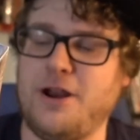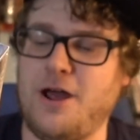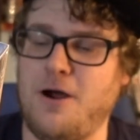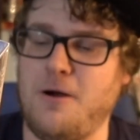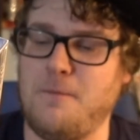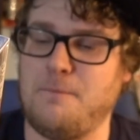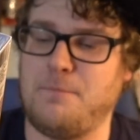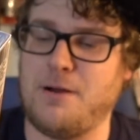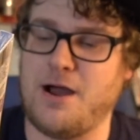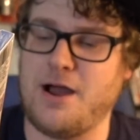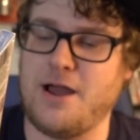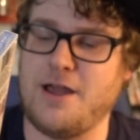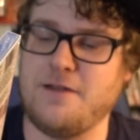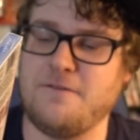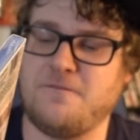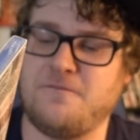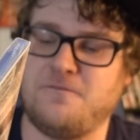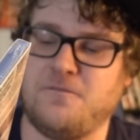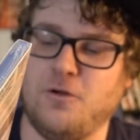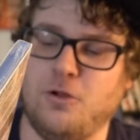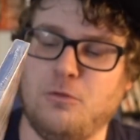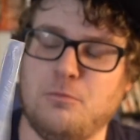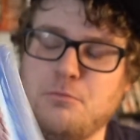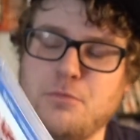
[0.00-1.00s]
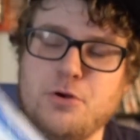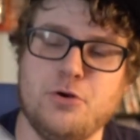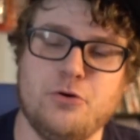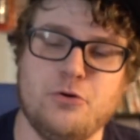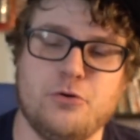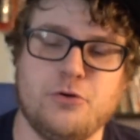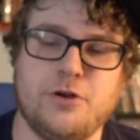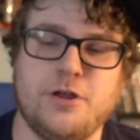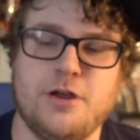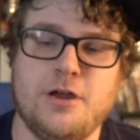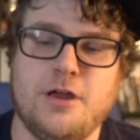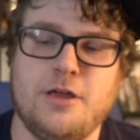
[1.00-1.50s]
out by Full
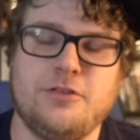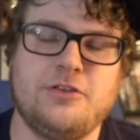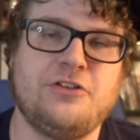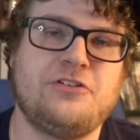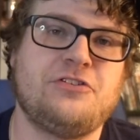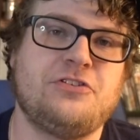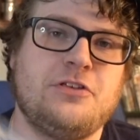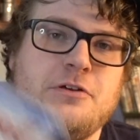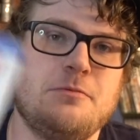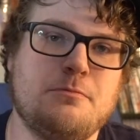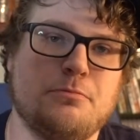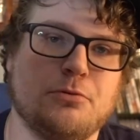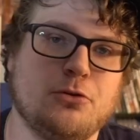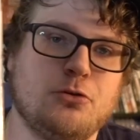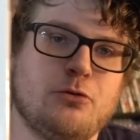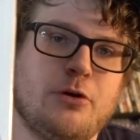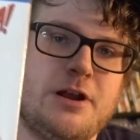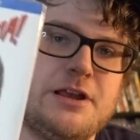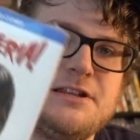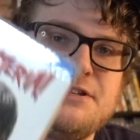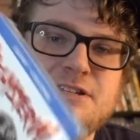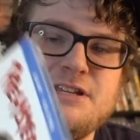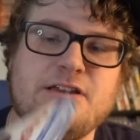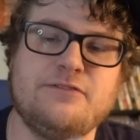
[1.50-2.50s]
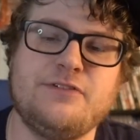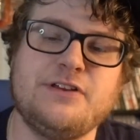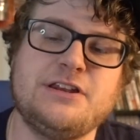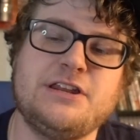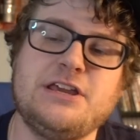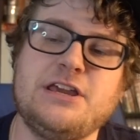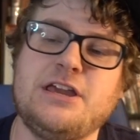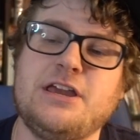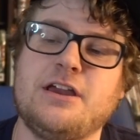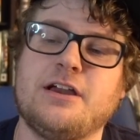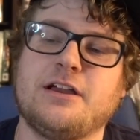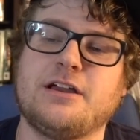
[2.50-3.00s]
Moon. This is the Blu-ray
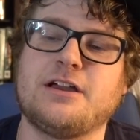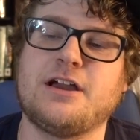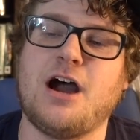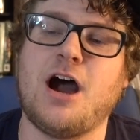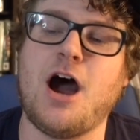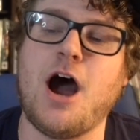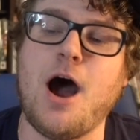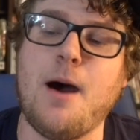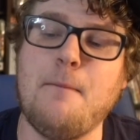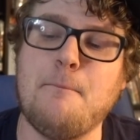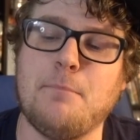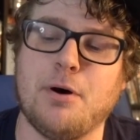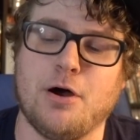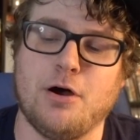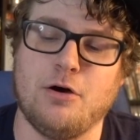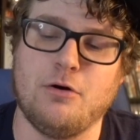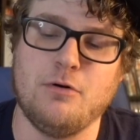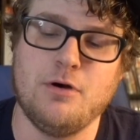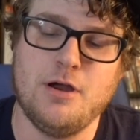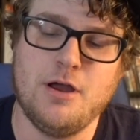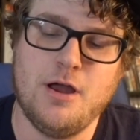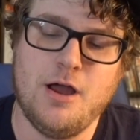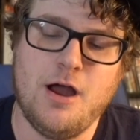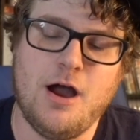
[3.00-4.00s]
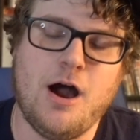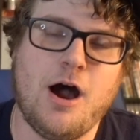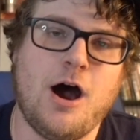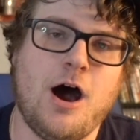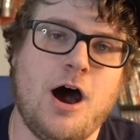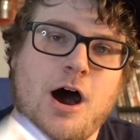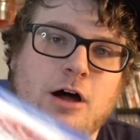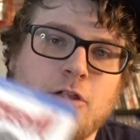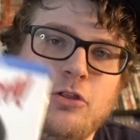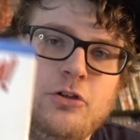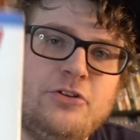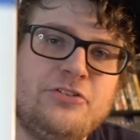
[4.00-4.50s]
DVD combo.
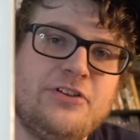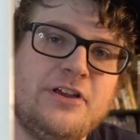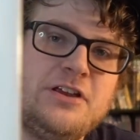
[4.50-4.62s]
Looks